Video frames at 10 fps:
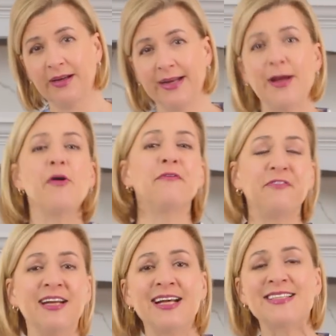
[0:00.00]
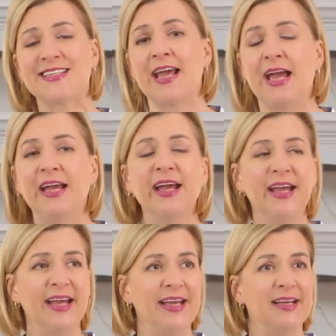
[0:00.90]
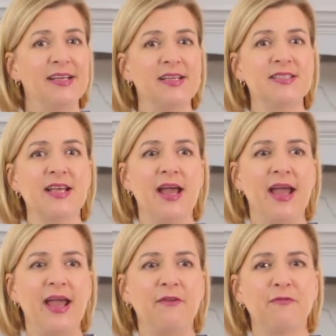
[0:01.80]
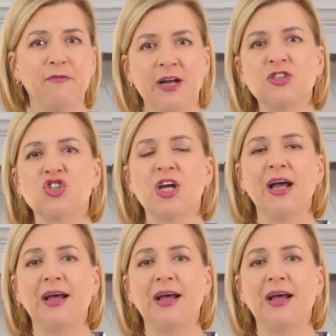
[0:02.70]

Now, a financier is a French